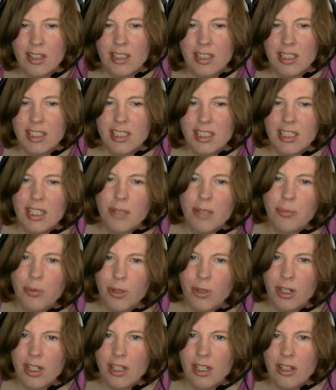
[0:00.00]
just keep
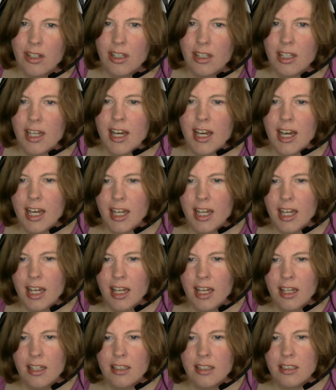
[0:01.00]
working on that,
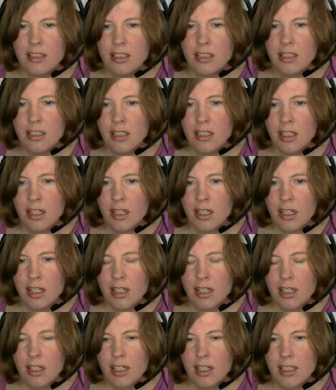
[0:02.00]
and
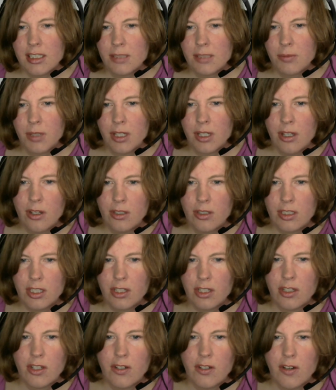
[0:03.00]
next week I'll
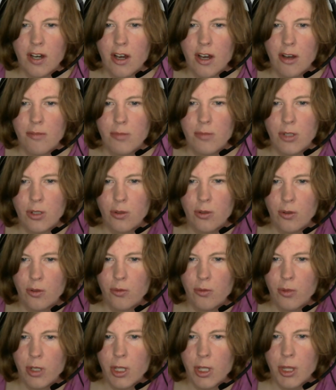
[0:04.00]
tell you how I'm
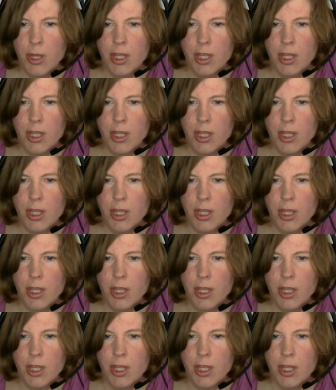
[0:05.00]
doing with